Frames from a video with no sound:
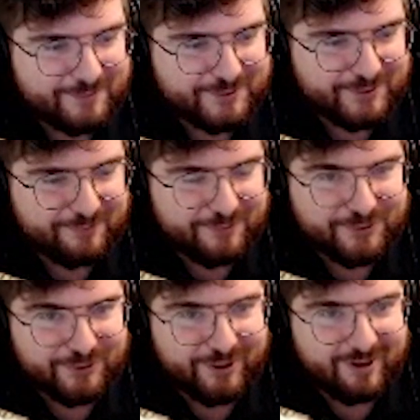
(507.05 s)
sure, for
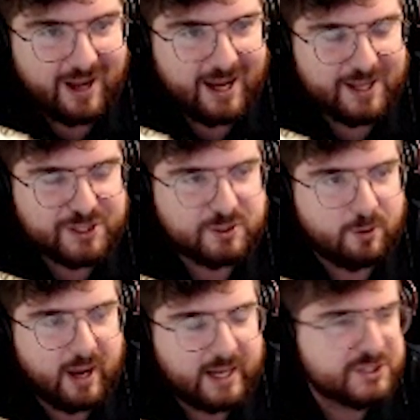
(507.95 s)
sure. Uh,
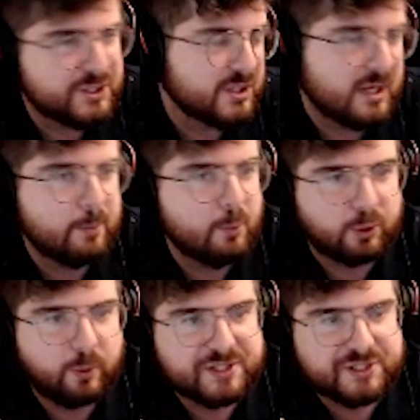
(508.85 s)
so I guess there's a couple
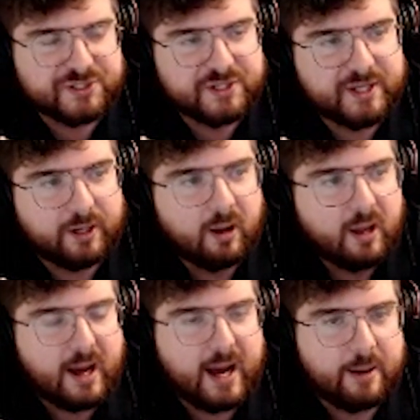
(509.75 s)
more questions in here.
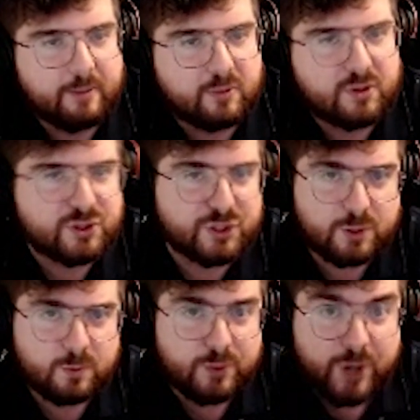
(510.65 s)
Uh, do
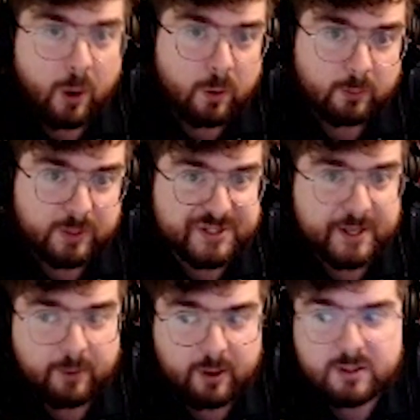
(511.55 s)
you know what
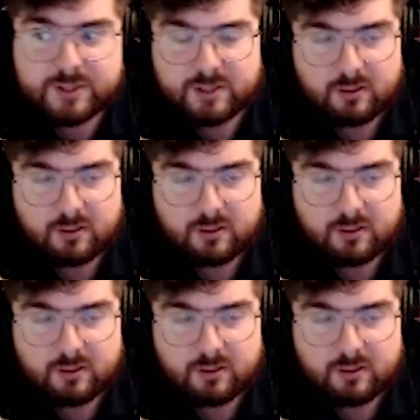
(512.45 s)
Zed Run is?